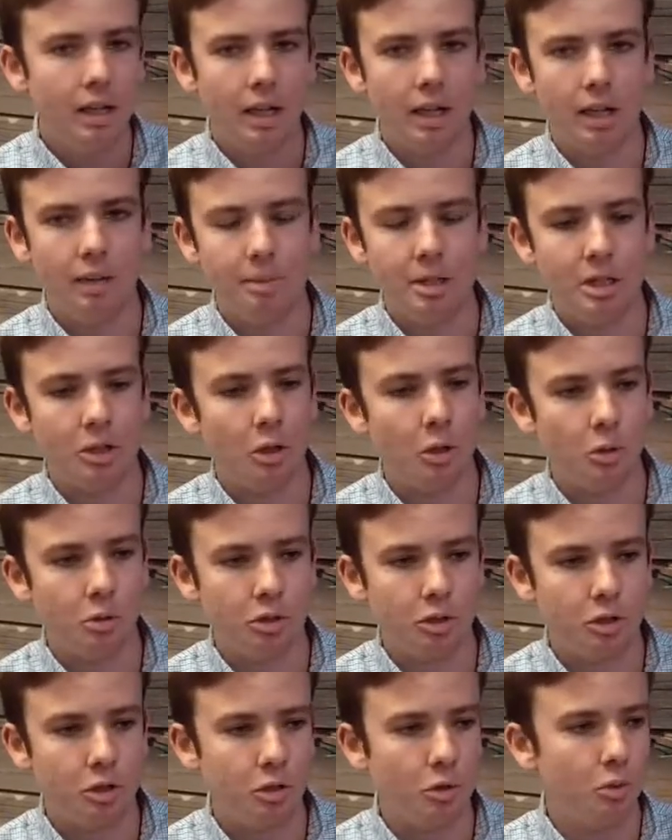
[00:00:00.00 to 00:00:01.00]
Mm-hmm. He
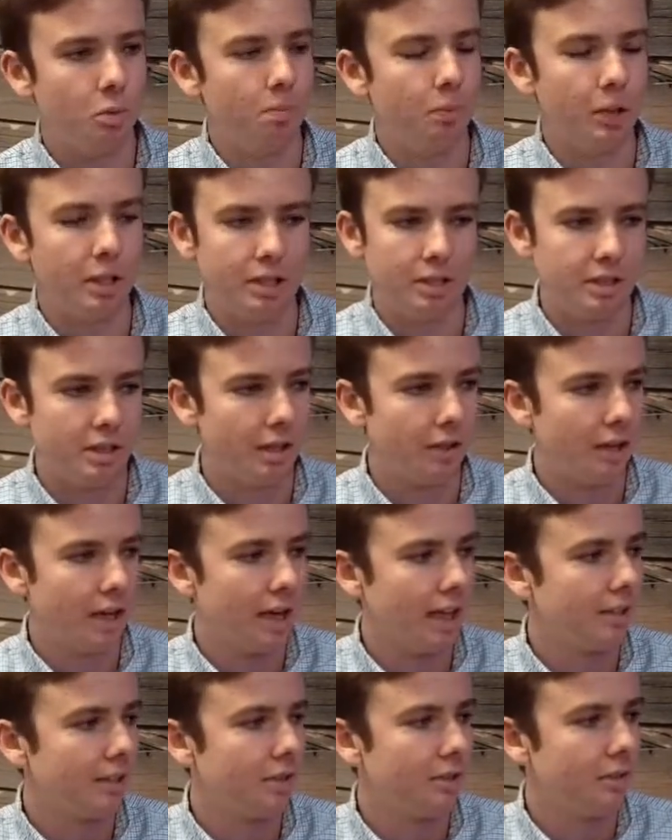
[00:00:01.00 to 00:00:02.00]
goes to places that are
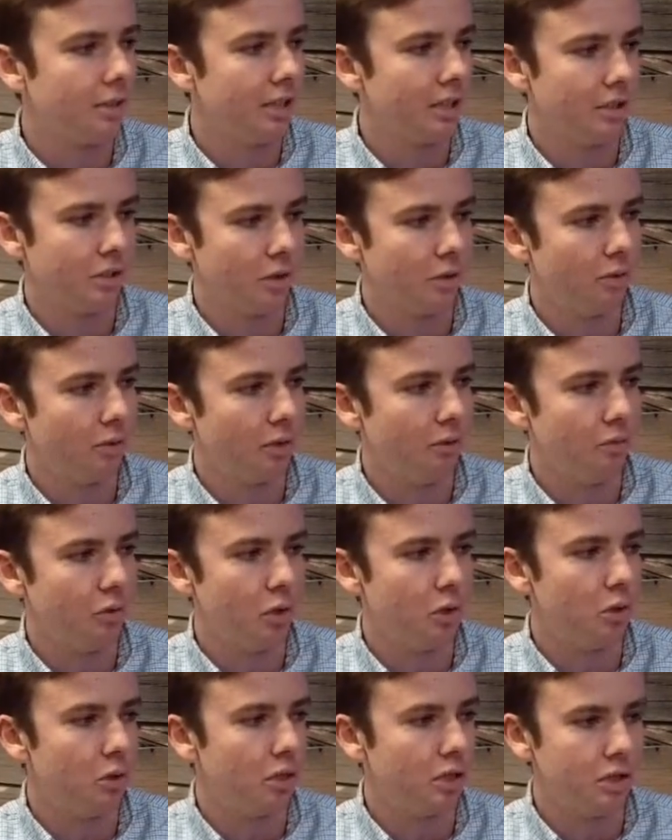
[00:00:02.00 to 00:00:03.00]
hostile to conservative
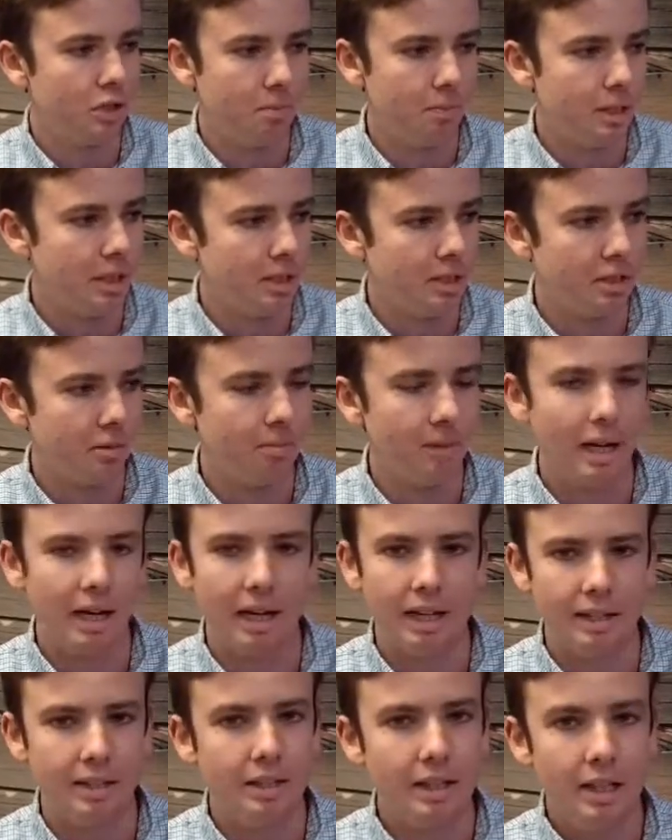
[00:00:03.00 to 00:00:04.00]
views and speaks his
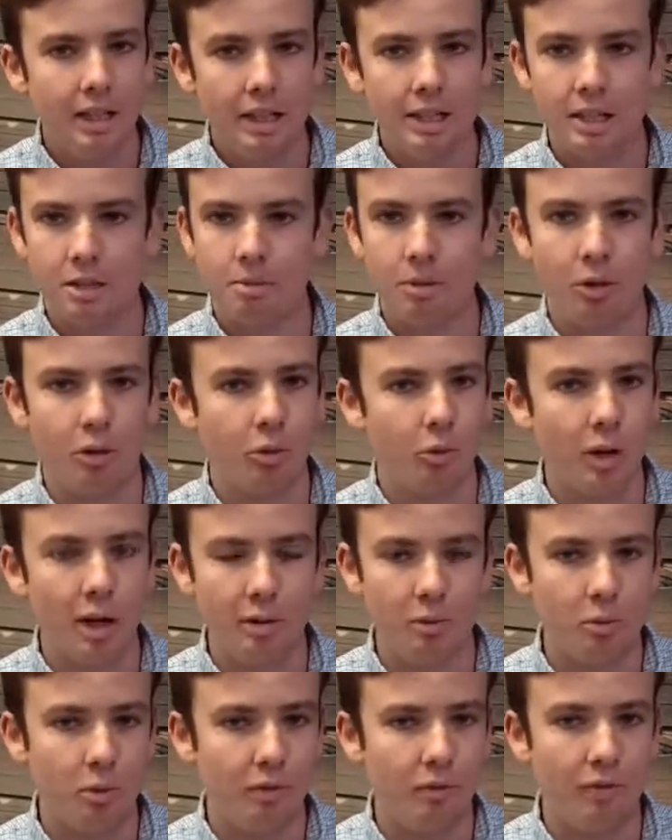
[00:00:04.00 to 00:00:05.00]
mind. He's been
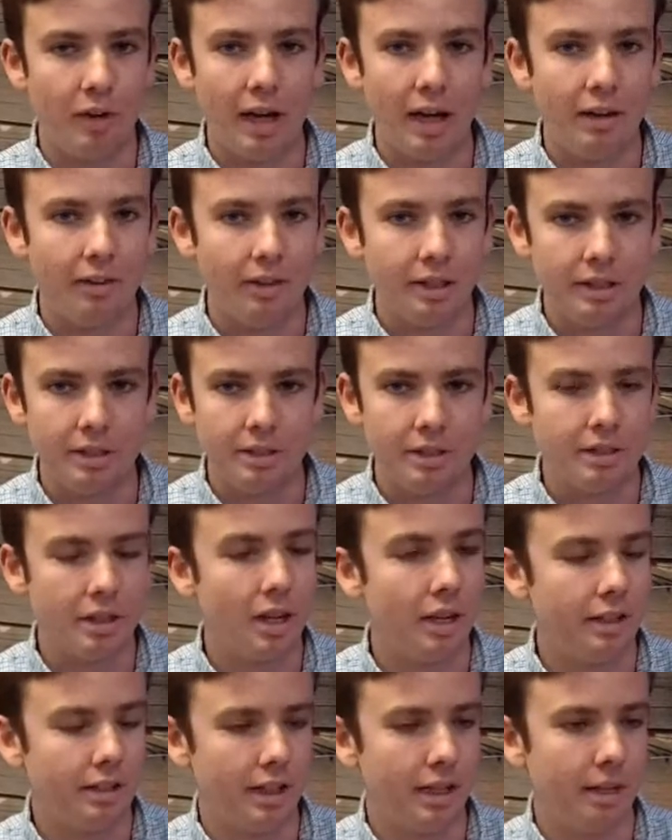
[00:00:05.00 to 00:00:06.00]
threatened with violence a
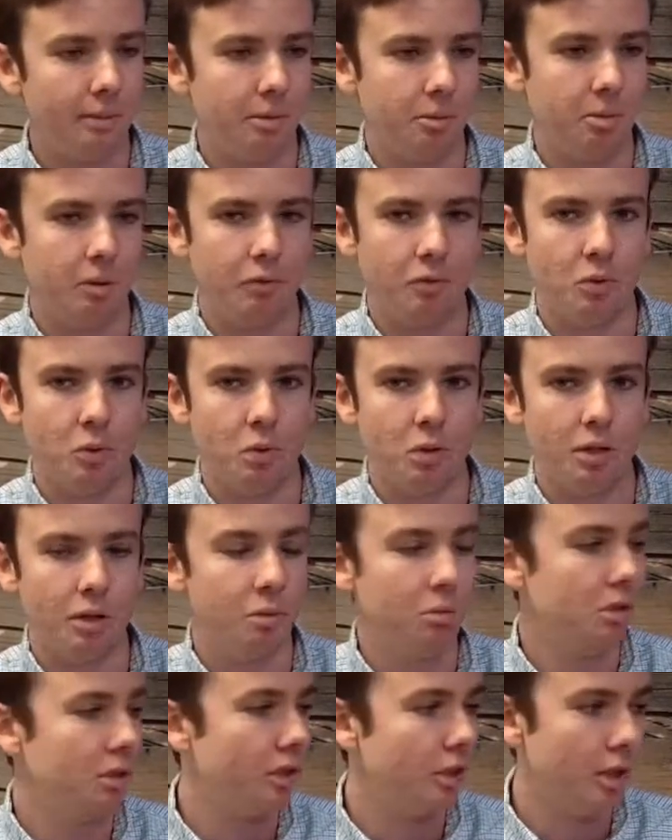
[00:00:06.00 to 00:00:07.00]
ton of times before. He
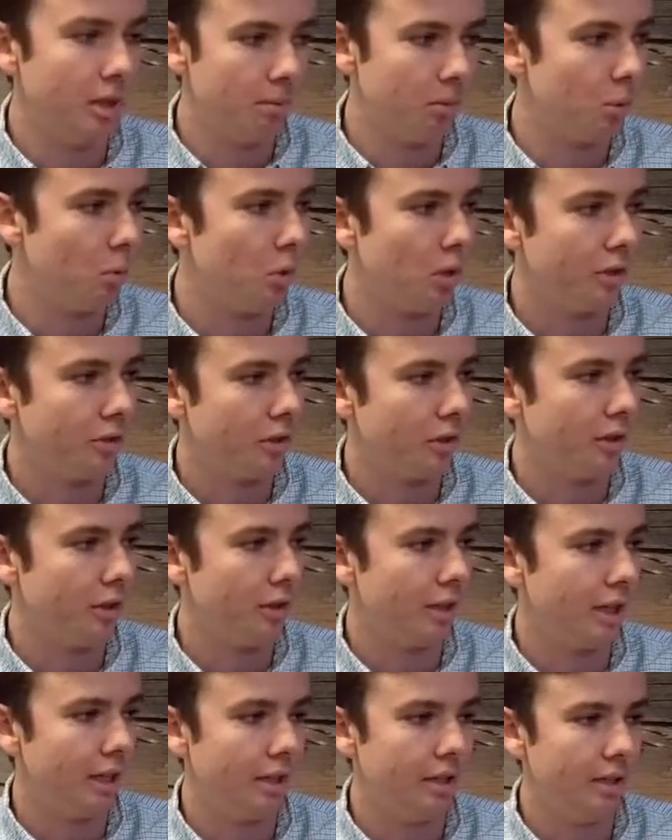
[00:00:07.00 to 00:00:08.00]
was the number one
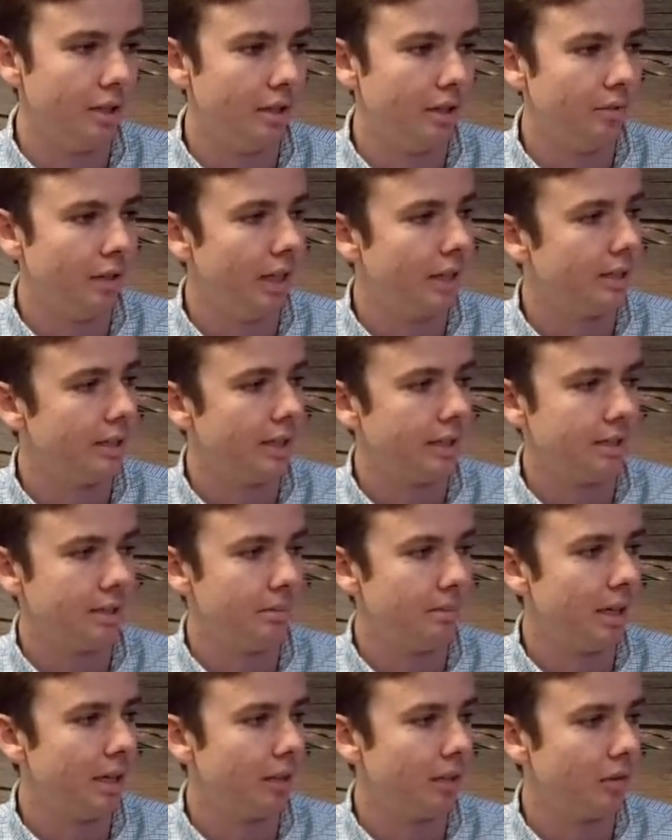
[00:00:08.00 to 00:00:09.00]
target of
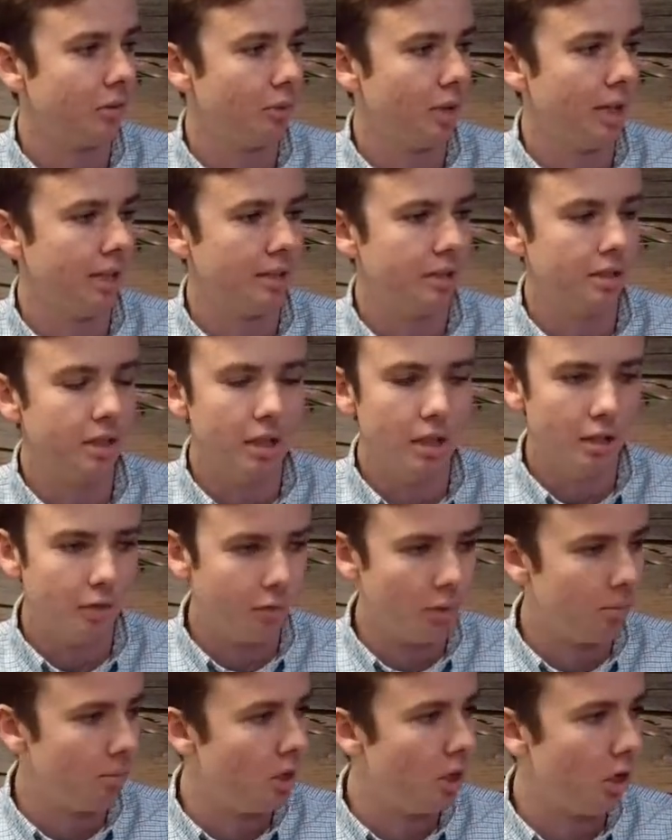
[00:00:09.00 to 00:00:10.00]
anti-Semitic threats
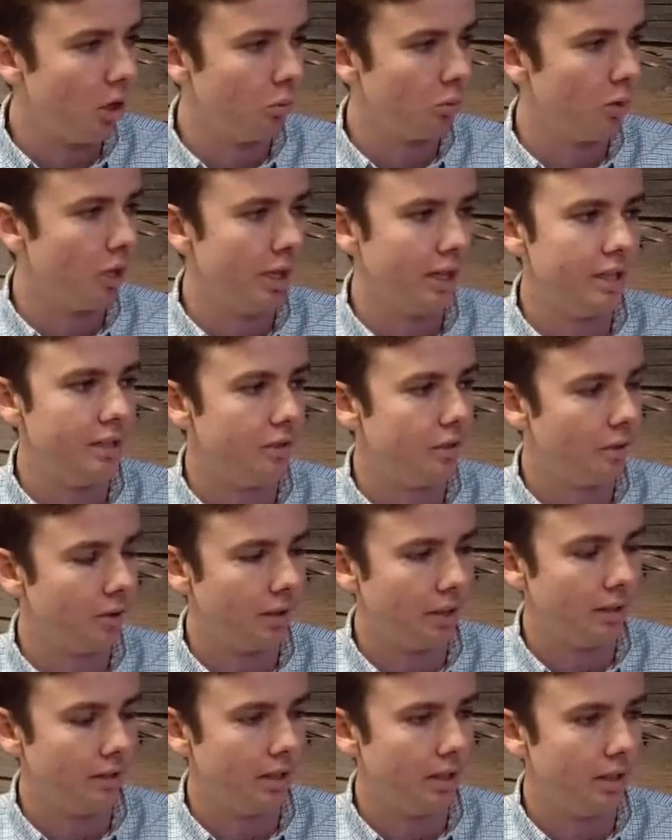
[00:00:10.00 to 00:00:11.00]
from the alt-right
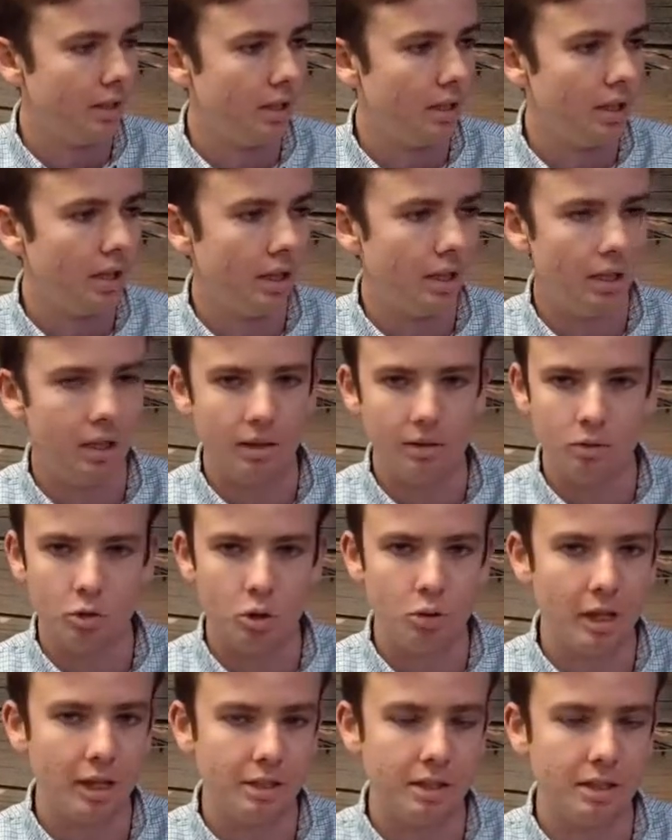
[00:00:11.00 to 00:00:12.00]
during the
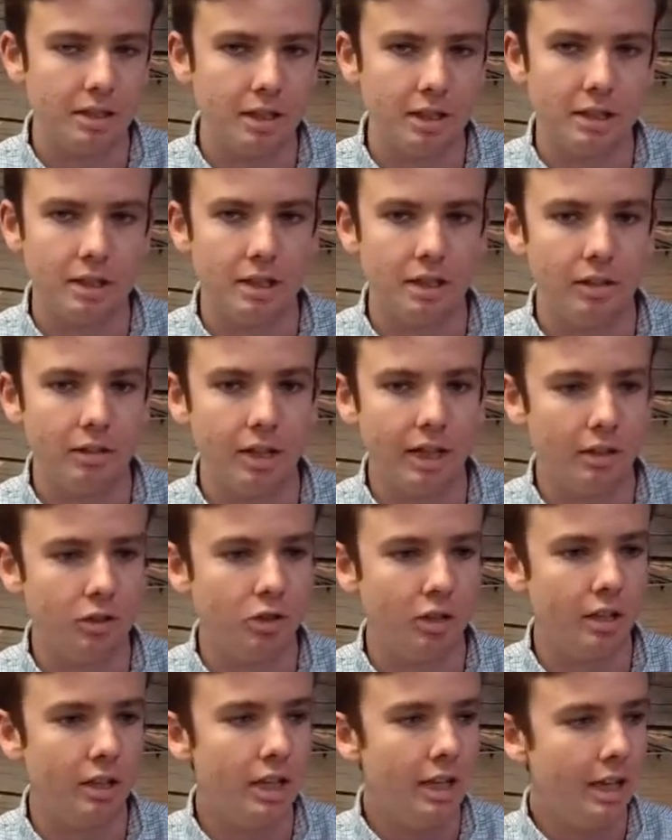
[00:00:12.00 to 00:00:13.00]
2016
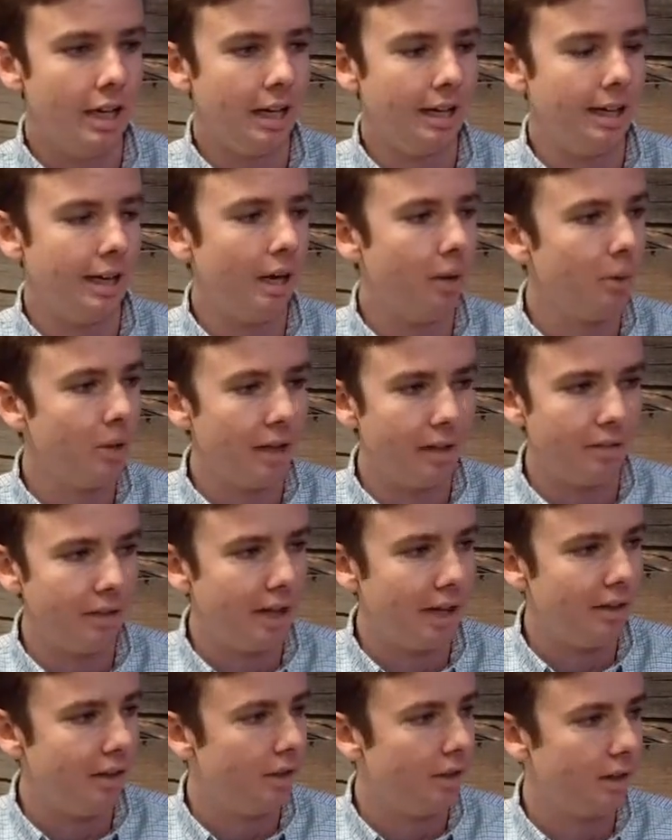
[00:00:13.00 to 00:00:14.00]
election. And now we have an
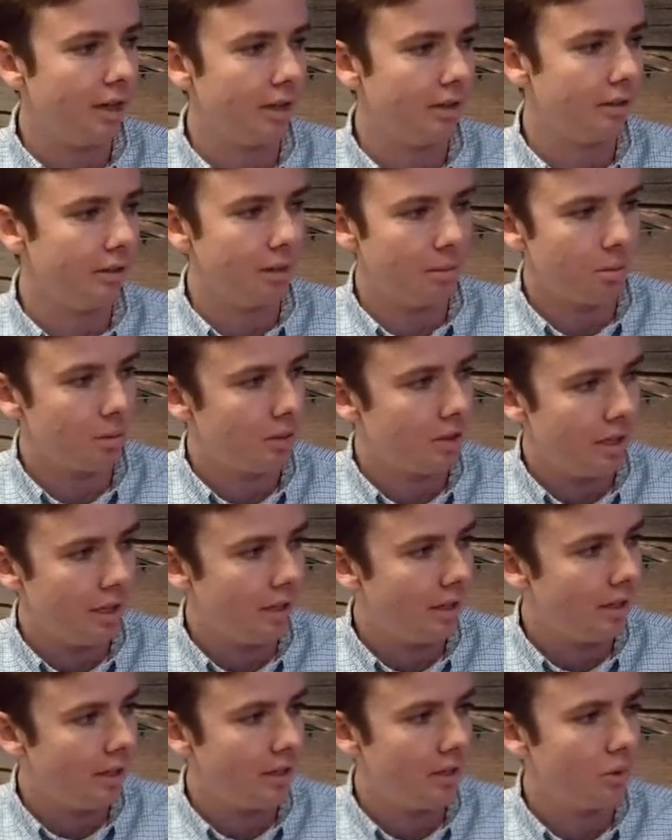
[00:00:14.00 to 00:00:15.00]
editor at a
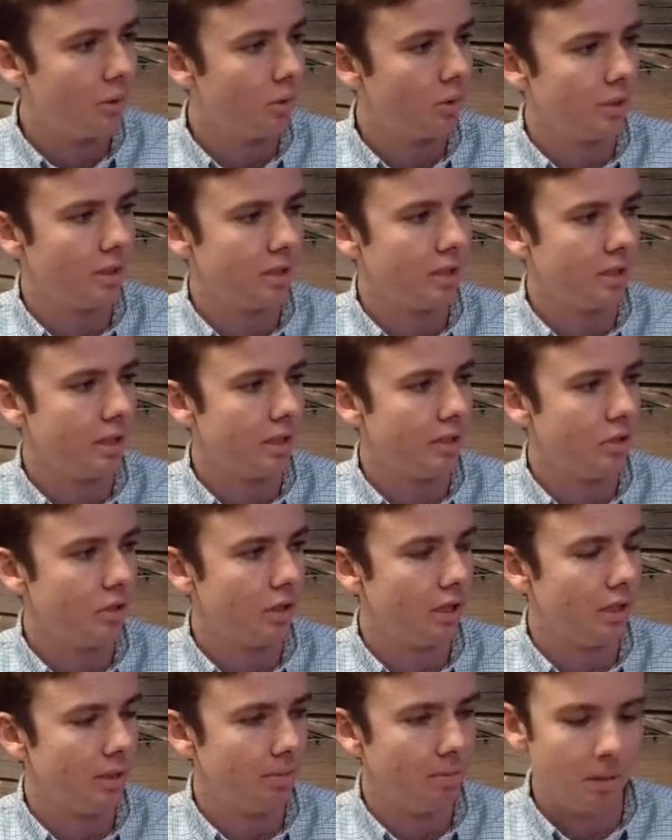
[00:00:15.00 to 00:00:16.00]
libertarian
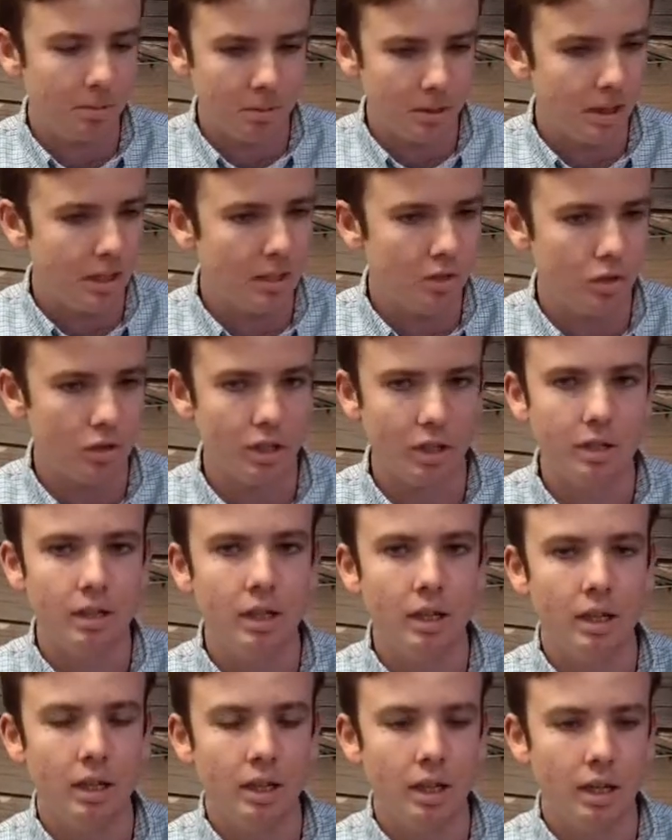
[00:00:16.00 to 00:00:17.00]
organization, a publication,
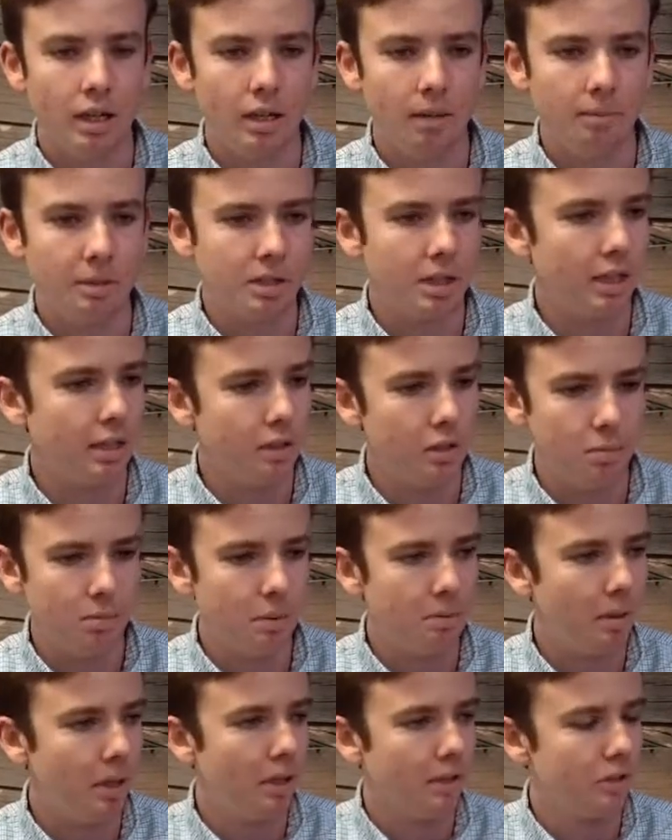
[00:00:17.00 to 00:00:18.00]
saying he should
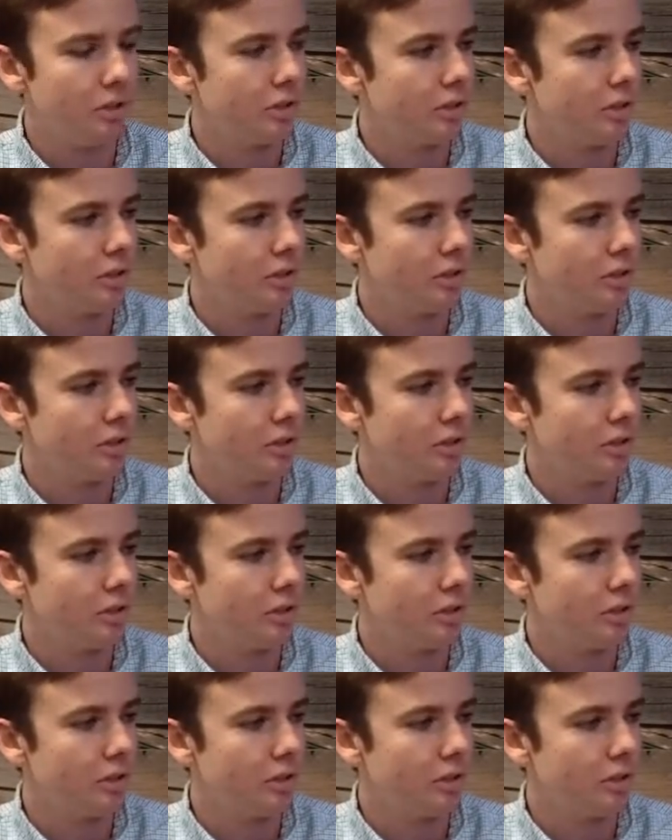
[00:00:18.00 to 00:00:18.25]
be punched.